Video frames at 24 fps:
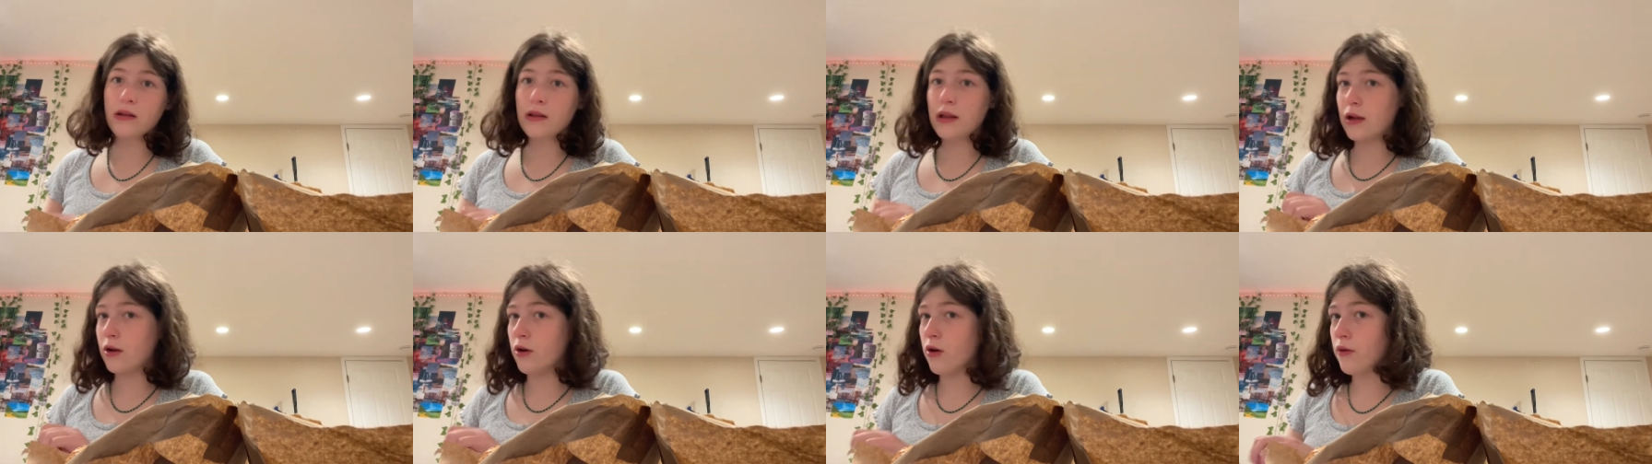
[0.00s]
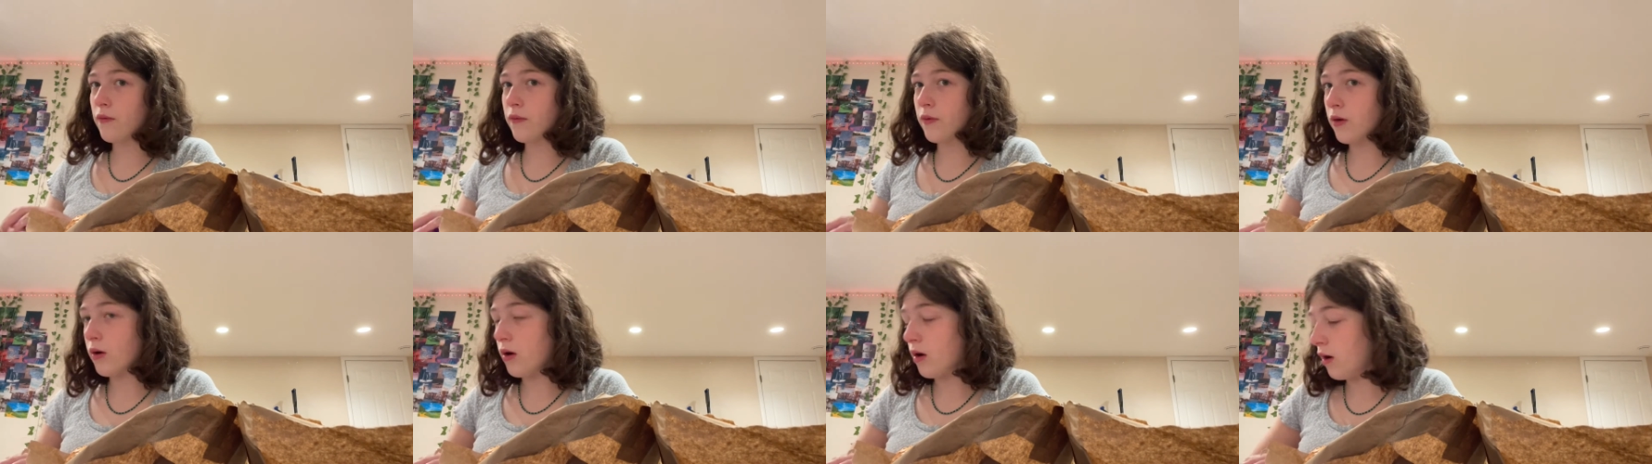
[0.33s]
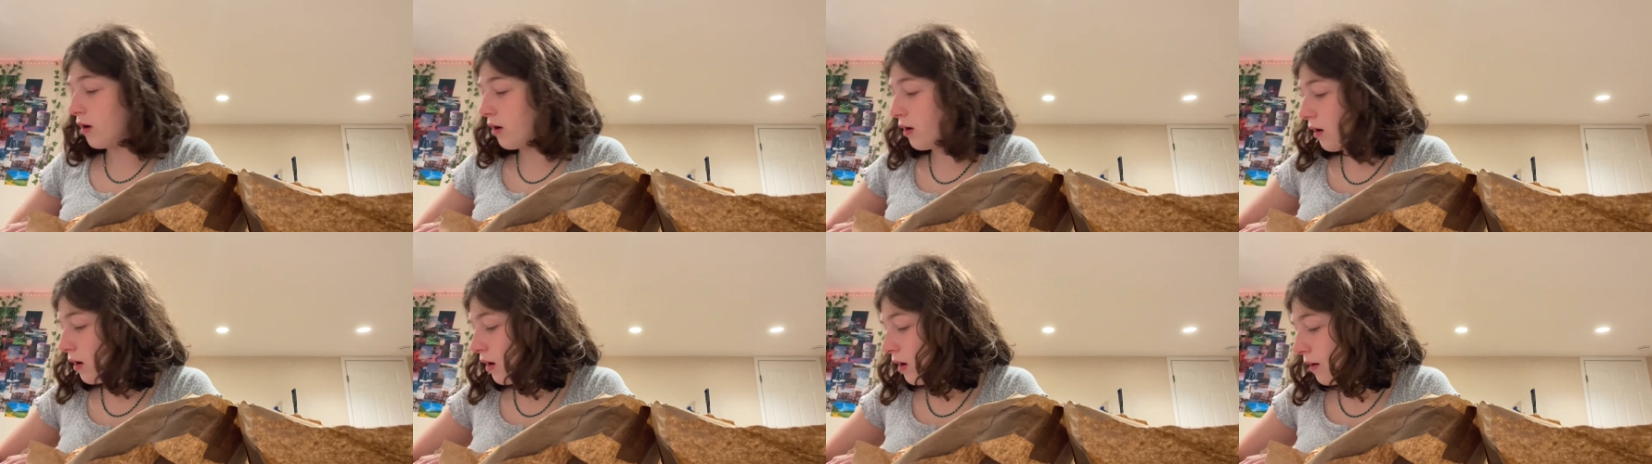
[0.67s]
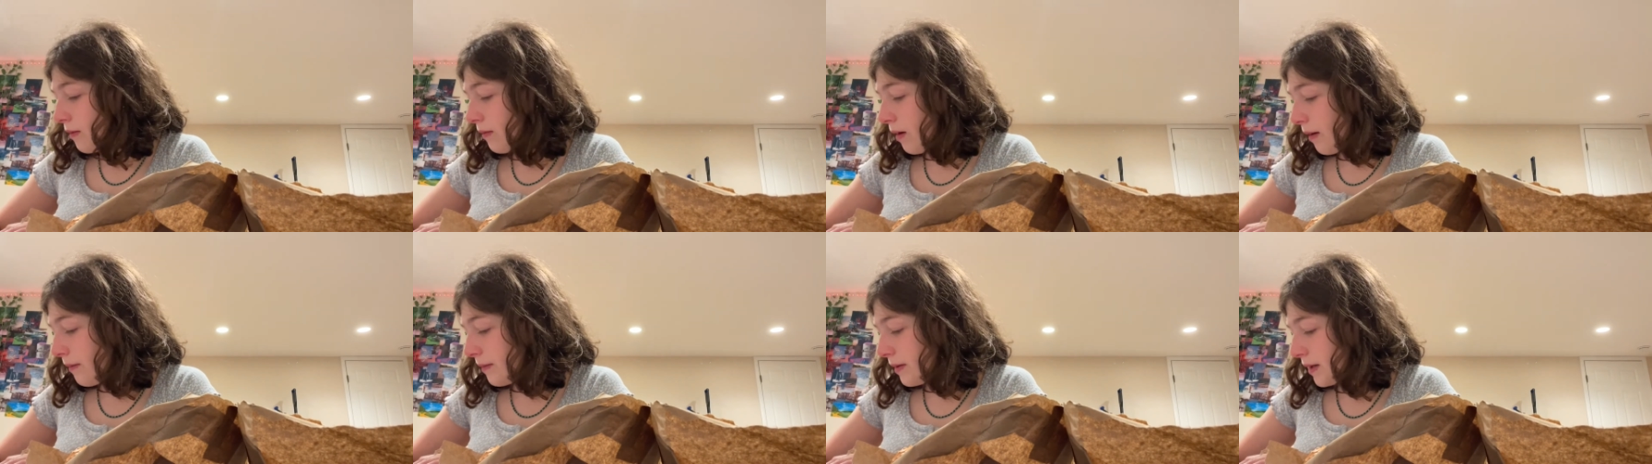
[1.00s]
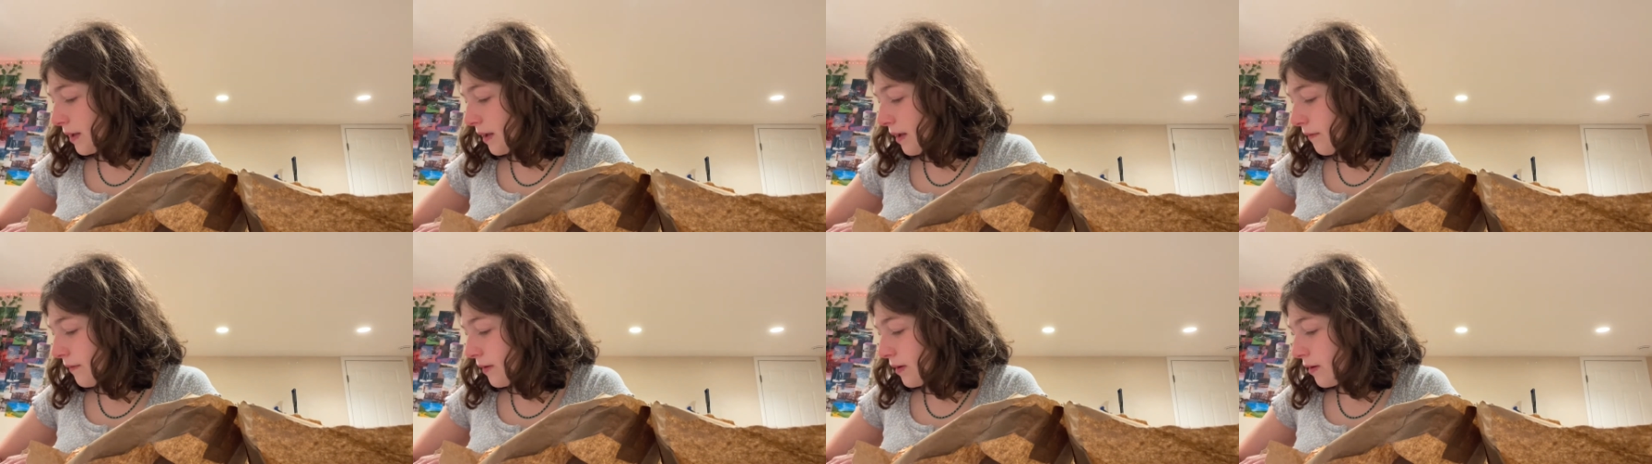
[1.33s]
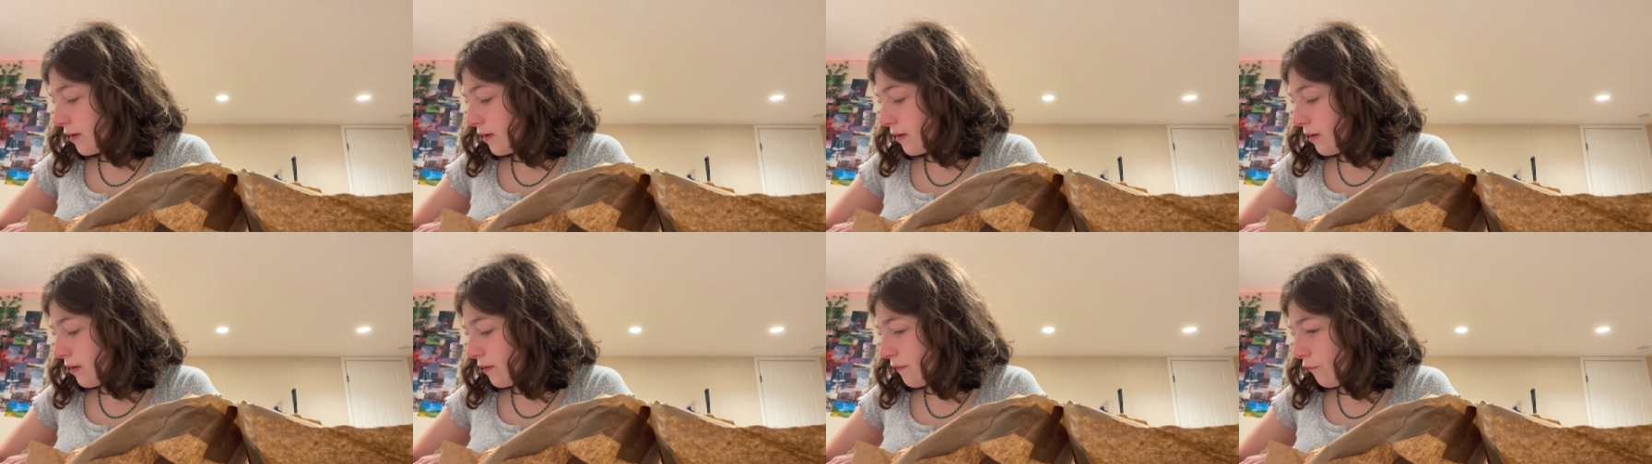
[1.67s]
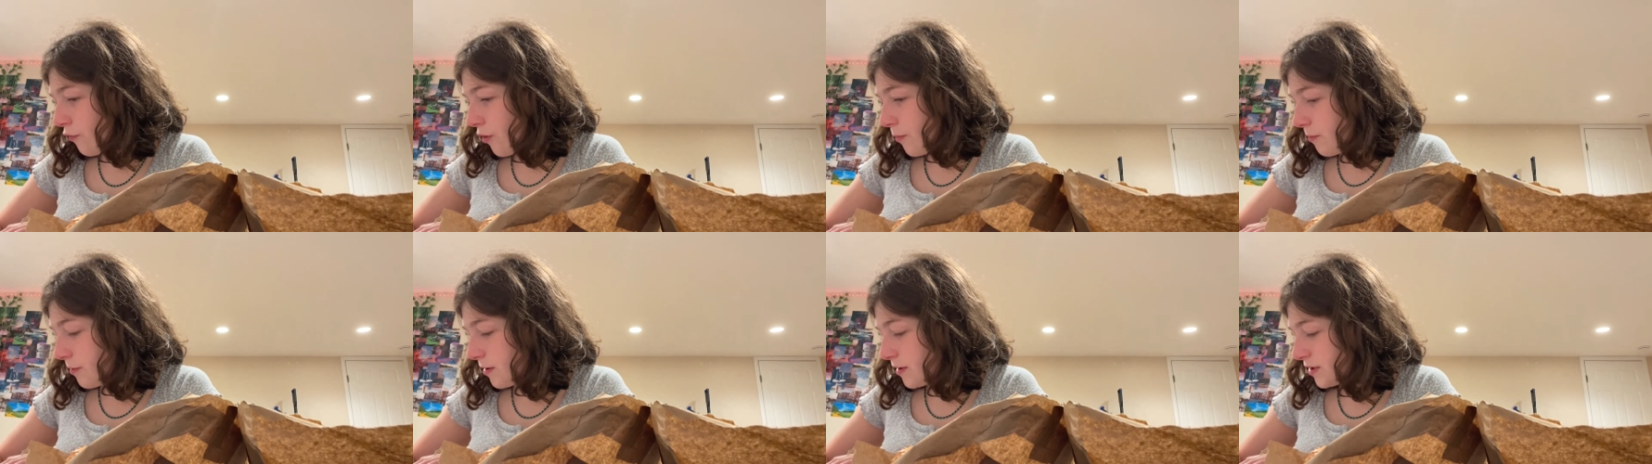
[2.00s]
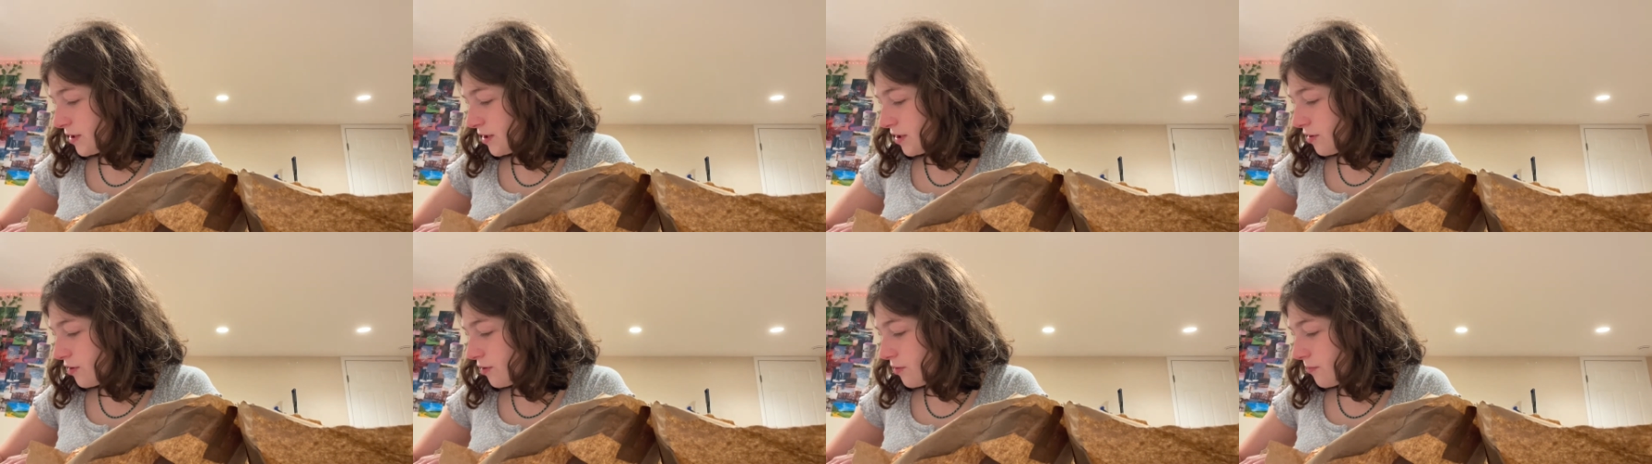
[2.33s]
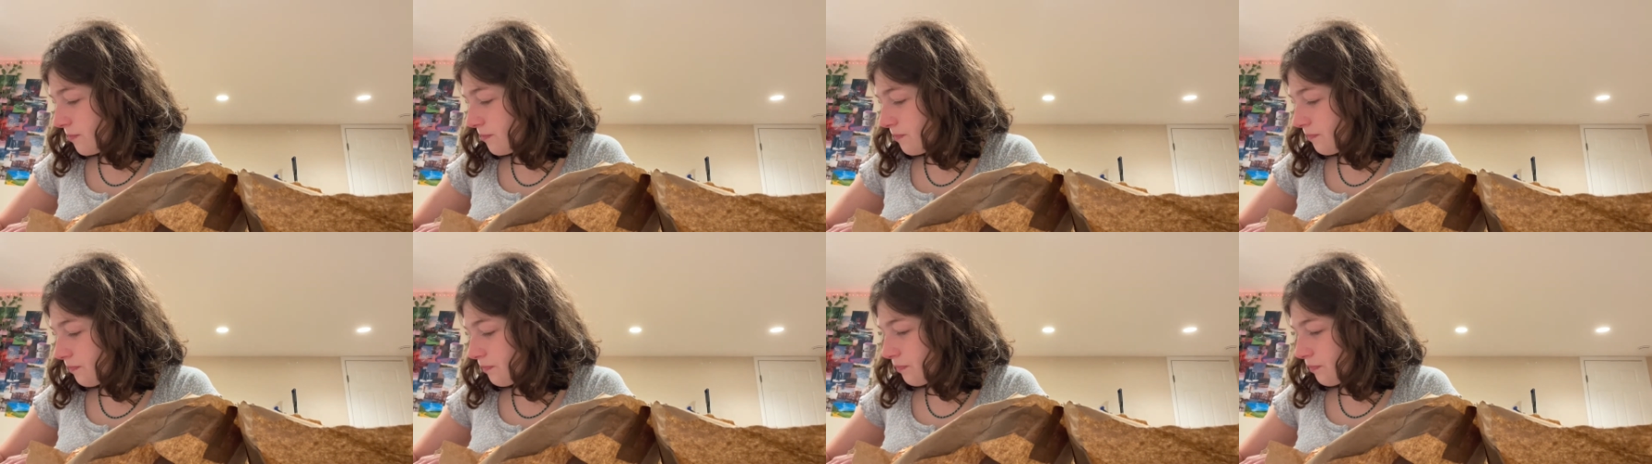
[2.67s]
Like, overall, I'm going to give it a 4.2.